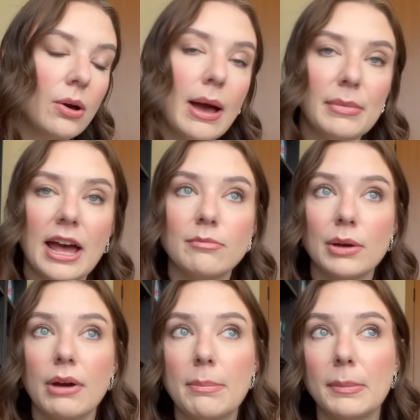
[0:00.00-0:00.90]
I'm gonna have my
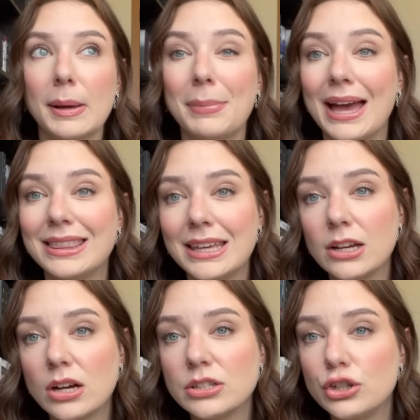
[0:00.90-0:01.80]
wrap up, I think,
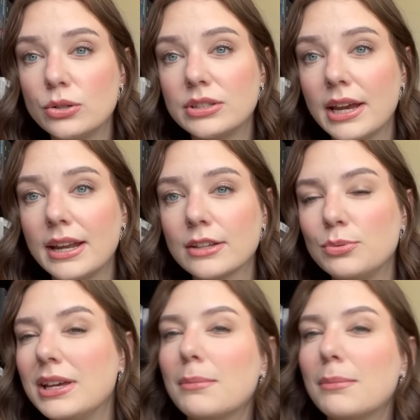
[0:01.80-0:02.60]
on Tuesday next week.